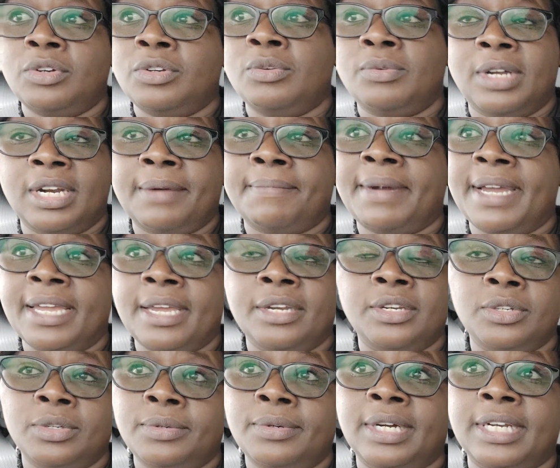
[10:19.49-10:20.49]
you want to buy a
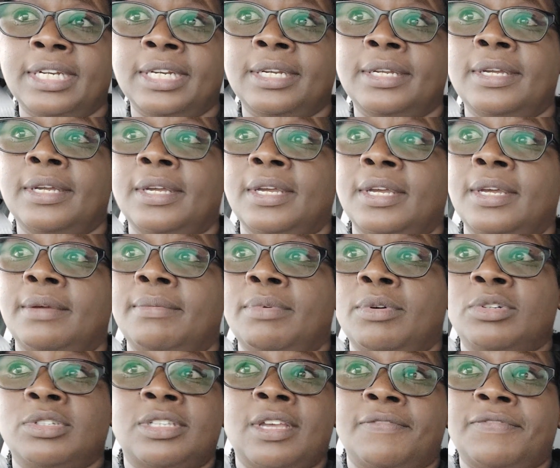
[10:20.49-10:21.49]
new one.
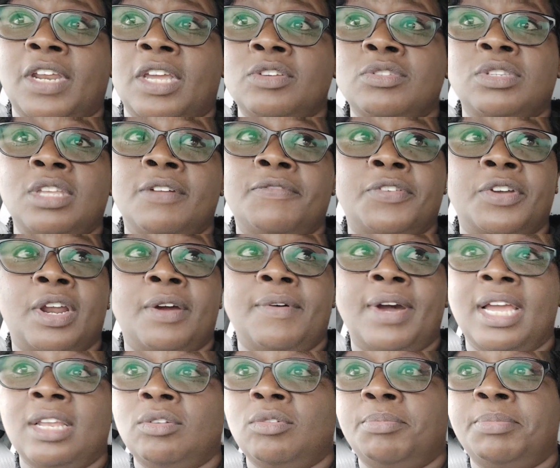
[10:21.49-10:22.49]
Because after you stay for a
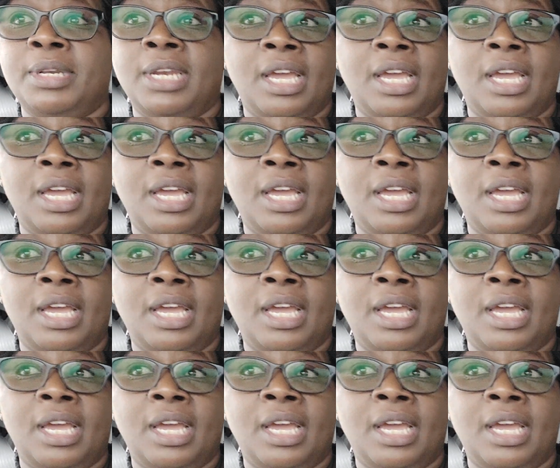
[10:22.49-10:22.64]
while, you'll be